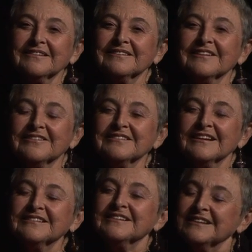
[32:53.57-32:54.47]
So
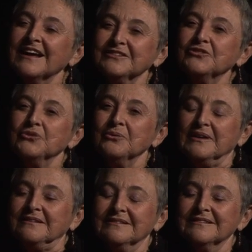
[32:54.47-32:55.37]
to not
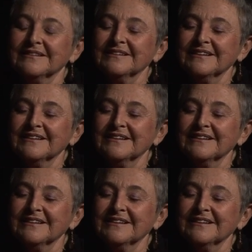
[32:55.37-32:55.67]
do it,